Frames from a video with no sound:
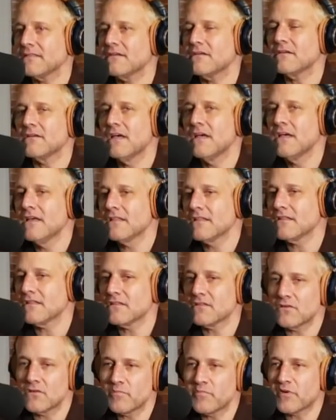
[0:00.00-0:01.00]
The
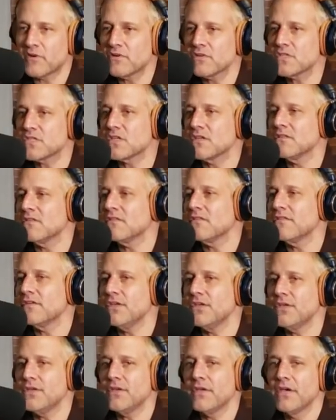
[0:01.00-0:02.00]
third person,
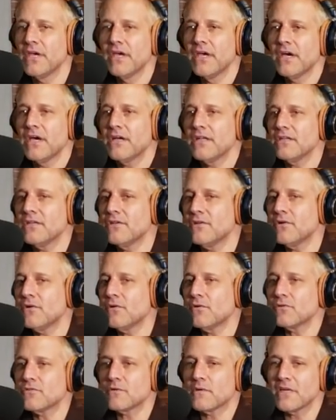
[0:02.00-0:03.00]
the,
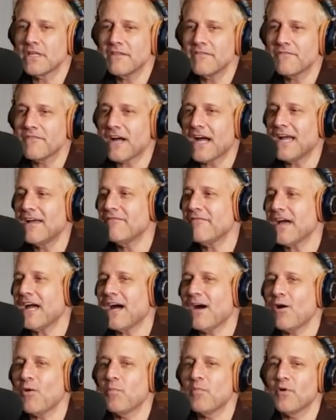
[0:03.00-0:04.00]
25
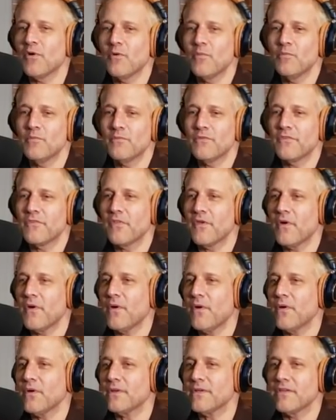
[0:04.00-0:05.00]
albums,
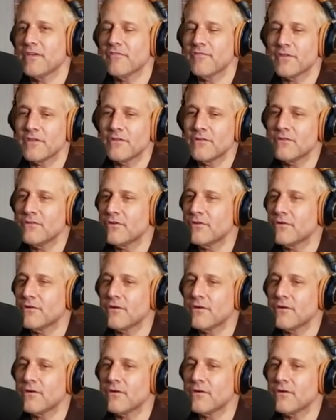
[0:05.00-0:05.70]
the given your